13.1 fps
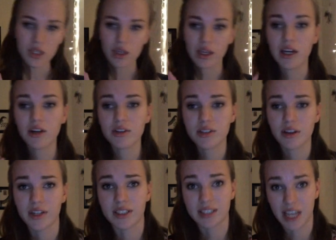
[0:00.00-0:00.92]
getting
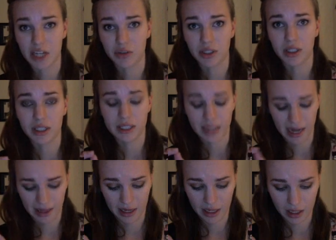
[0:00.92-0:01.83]
yourself on a schedule,
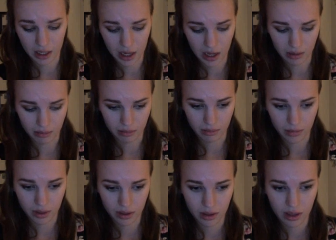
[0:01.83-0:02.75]
dilating.
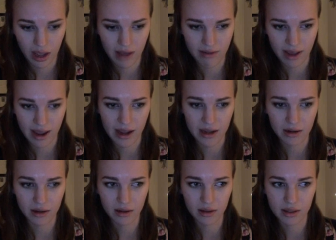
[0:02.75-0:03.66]
I've had
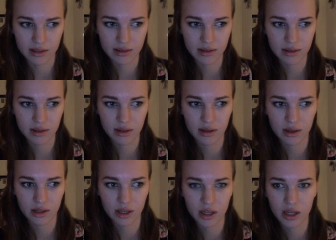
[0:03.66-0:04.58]
this
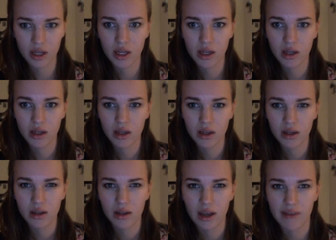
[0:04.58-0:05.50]

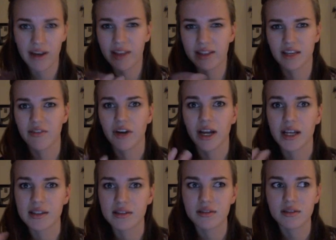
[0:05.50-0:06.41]
kit for, I
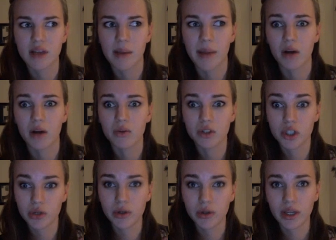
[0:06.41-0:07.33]
guess, about
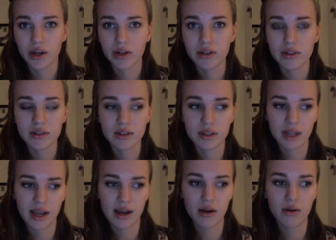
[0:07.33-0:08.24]
2 years
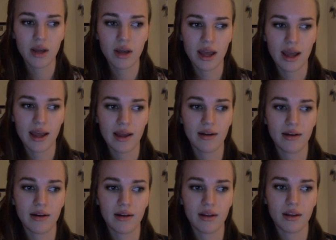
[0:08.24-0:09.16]
now,
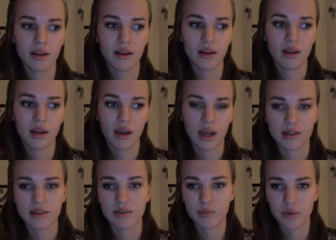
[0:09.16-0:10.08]
and
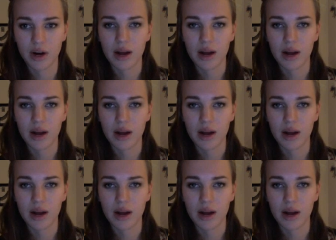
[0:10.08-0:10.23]
it's